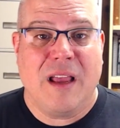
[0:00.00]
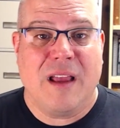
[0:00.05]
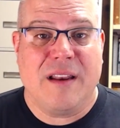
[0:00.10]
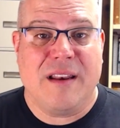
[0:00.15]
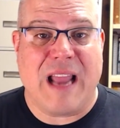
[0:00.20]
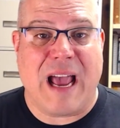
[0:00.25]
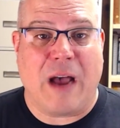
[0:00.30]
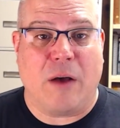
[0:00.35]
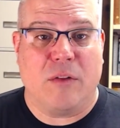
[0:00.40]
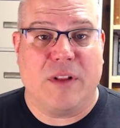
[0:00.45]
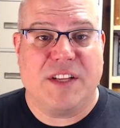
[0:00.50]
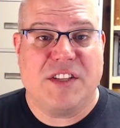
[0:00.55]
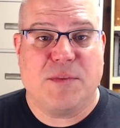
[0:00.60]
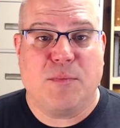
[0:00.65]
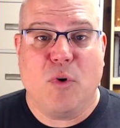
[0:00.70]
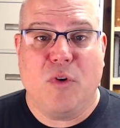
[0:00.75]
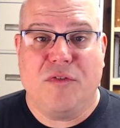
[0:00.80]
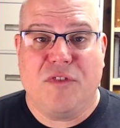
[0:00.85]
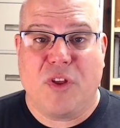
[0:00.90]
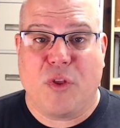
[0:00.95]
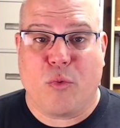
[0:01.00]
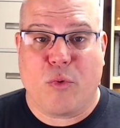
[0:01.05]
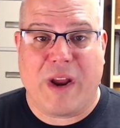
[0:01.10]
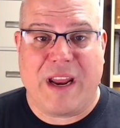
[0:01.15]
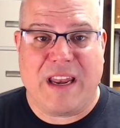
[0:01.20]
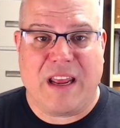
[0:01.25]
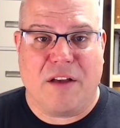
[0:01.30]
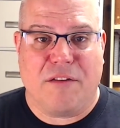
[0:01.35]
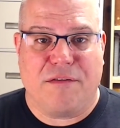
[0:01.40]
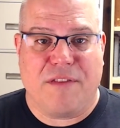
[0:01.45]
Now let's move to the
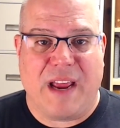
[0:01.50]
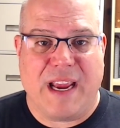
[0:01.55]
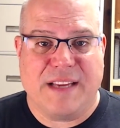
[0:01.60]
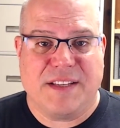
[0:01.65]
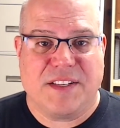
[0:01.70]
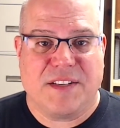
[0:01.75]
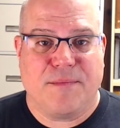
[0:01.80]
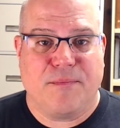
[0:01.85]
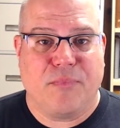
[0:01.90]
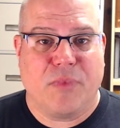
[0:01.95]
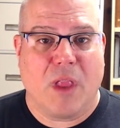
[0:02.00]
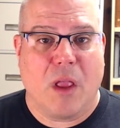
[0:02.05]
radial face.